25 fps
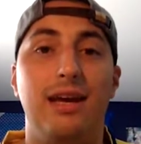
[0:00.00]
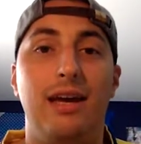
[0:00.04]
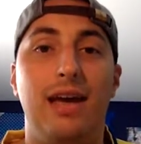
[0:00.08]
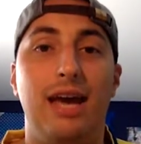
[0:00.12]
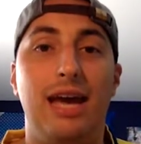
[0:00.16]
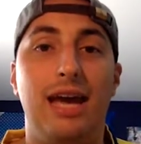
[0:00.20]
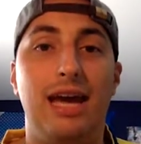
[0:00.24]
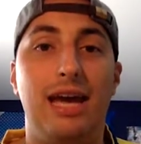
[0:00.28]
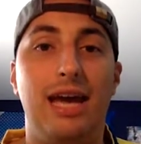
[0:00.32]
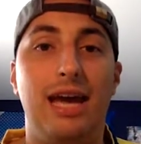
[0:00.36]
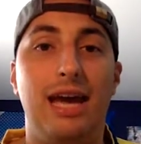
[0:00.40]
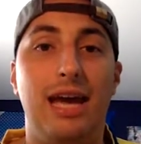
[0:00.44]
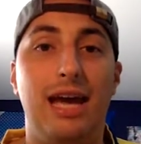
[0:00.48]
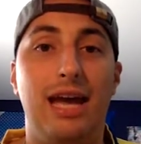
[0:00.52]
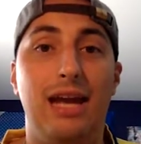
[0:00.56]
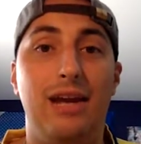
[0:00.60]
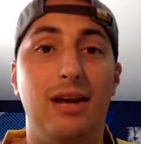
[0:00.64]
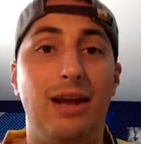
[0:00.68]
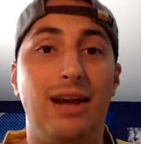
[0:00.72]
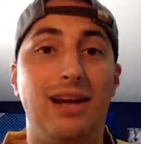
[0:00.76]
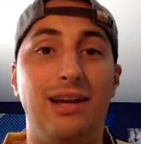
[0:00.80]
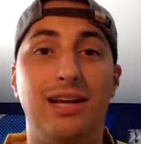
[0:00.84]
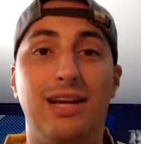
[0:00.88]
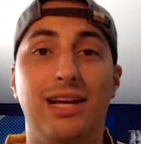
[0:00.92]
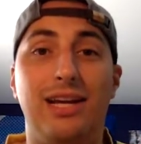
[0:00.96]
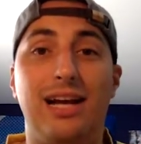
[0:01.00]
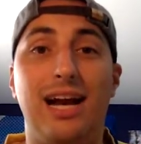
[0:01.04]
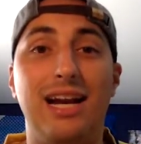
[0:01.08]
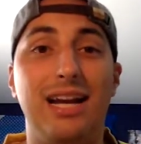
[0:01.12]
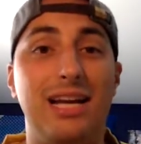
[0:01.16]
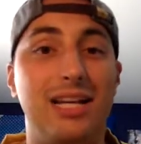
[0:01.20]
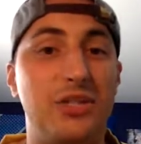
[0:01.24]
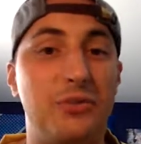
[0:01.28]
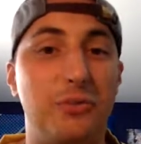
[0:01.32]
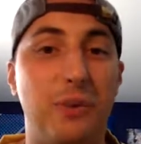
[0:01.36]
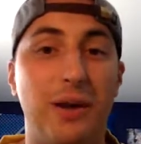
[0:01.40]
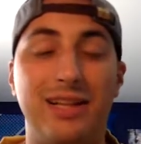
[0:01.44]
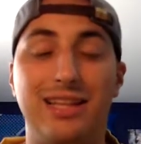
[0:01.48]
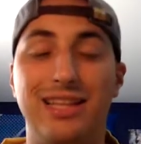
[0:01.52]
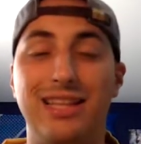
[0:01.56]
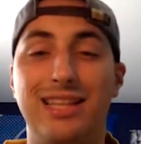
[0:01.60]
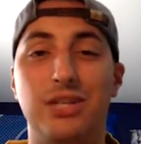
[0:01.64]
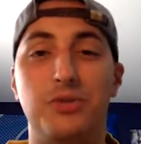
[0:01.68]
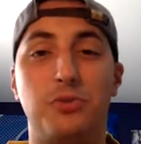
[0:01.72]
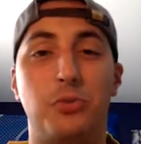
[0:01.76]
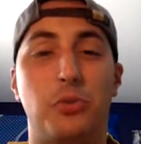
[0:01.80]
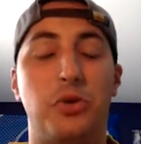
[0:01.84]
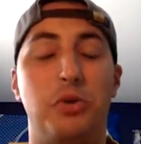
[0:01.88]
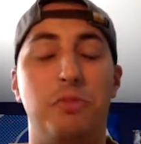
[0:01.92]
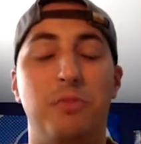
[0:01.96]
And you kind of expected
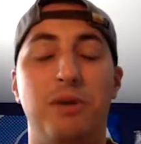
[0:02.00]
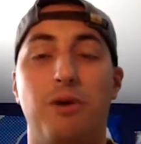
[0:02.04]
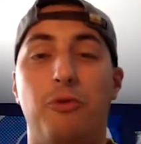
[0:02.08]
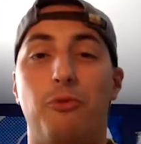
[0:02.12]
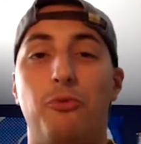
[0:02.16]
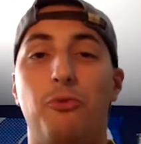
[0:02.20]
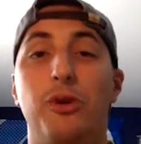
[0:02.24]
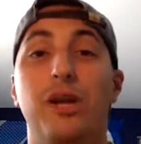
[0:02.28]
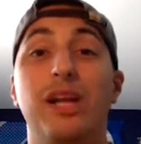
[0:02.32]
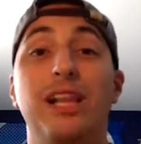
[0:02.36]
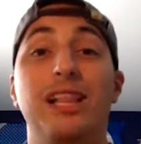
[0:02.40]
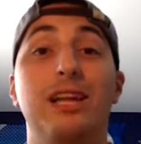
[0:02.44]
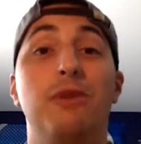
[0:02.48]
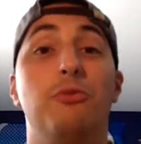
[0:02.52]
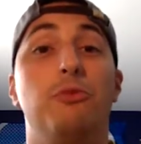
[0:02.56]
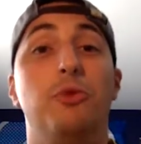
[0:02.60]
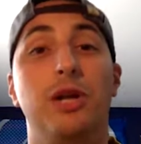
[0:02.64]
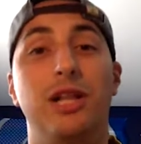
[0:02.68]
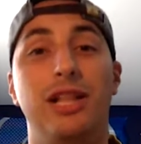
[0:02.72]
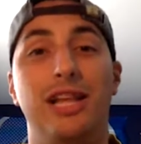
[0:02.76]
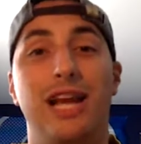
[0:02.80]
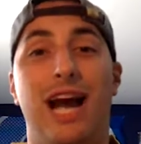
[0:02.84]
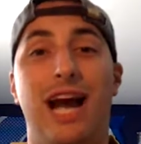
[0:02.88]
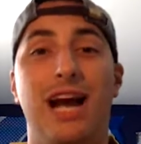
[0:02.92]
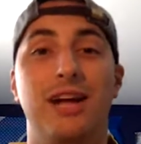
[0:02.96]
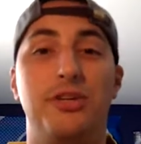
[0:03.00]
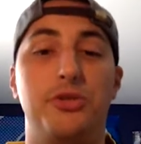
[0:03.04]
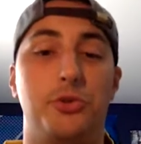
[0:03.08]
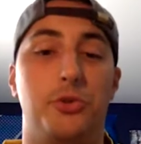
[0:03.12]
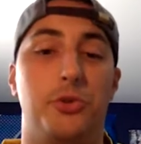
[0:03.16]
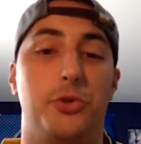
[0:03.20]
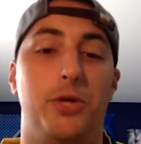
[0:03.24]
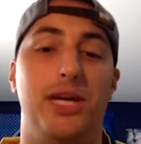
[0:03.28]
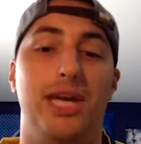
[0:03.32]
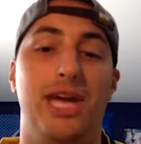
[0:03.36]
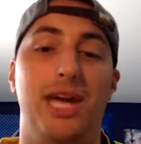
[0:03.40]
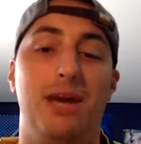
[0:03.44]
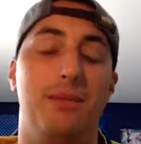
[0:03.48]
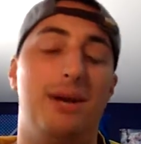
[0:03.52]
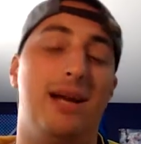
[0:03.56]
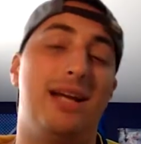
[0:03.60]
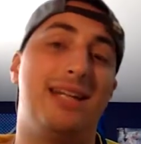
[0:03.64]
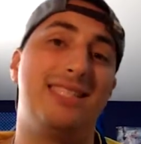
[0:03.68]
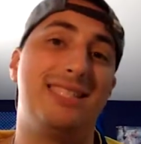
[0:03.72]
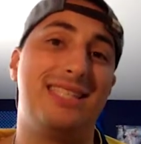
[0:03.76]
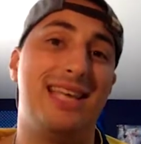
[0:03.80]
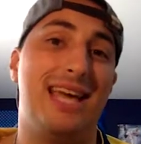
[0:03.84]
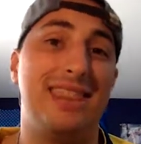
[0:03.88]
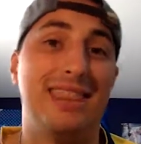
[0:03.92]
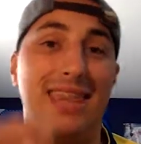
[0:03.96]
this one to be a really, really high-scoring game, and I
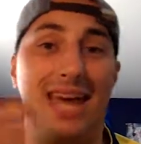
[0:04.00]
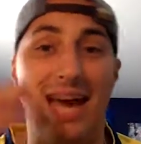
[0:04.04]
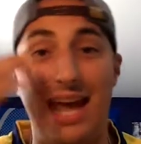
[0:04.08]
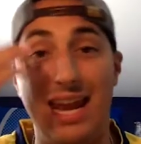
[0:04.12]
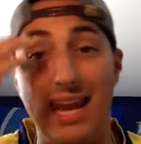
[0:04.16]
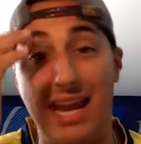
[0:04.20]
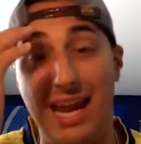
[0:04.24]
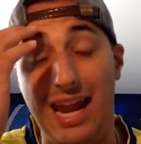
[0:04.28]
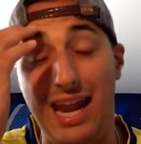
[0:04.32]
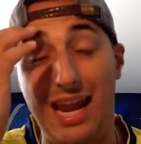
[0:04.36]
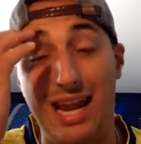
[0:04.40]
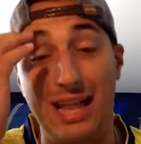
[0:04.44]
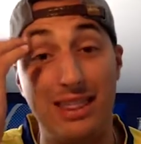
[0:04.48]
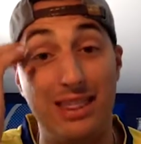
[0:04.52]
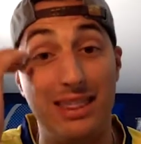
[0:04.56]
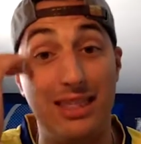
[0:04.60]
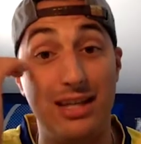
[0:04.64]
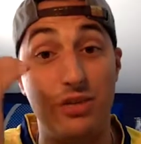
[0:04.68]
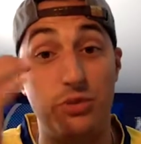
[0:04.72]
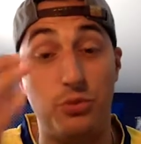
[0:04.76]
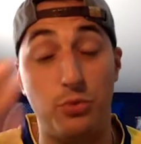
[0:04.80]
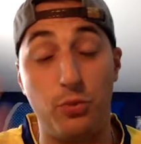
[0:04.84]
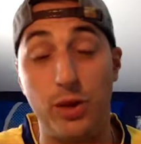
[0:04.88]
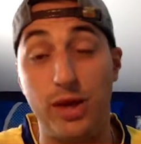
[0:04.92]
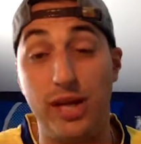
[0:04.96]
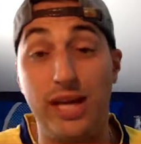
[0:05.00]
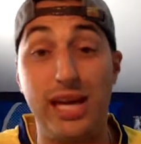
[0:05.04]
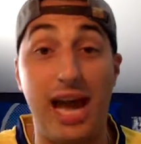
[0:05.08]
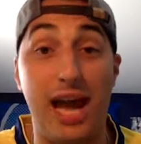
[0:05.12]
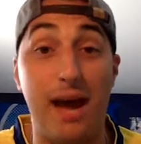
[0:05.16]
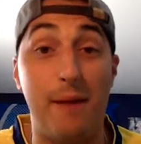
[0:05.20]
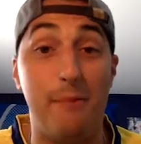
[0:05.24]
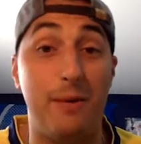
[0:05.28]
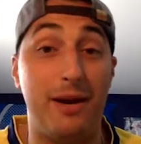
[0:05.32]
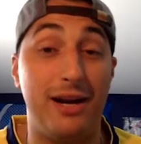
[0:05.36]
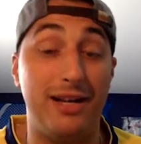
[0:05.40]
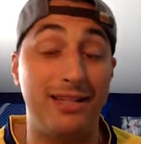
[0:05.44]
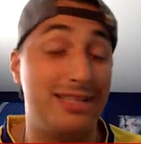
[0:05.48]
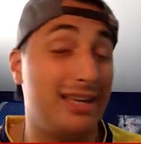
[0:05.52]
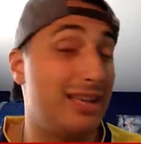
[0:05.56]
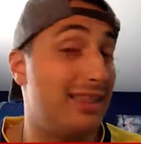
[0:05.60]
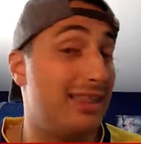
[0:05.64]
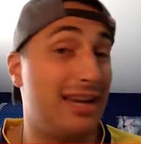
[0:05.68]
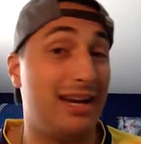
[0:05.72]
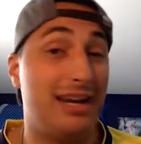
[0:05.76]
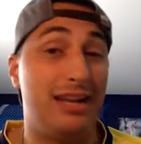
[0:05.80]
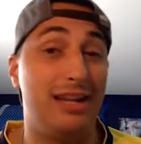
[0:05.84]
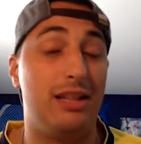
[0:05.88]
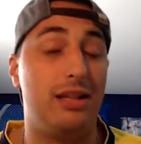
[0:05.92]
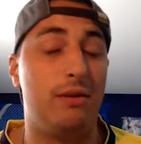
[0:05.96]
said that in this recap, and I said
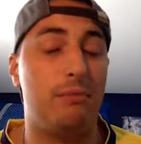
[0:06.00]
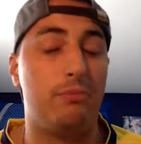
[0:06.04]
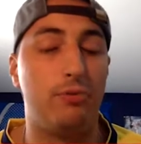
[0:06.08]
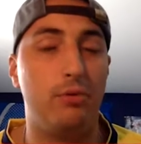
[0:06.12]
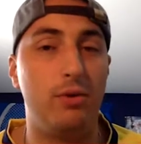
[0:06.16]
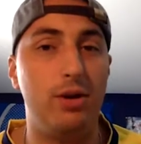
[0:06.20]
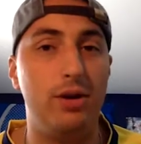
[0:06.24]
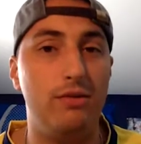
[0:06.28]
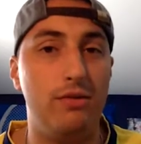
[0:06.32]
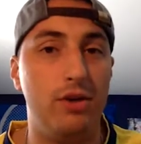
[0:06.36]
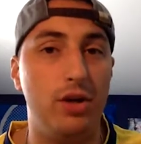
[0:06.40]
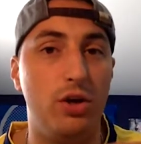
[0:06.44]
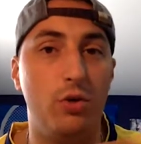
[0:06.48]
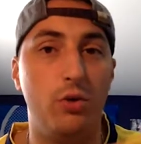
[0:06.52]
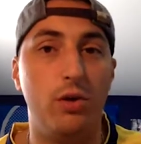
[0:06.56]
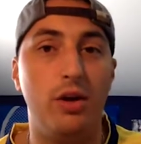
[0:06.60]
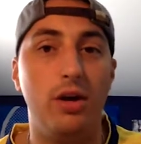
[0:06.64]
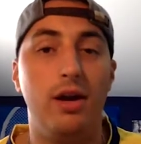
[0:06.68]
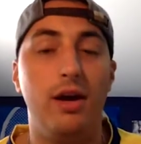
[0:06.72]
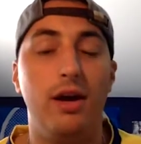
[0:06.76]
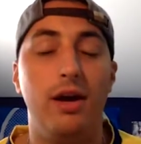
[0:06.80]
that in the preview.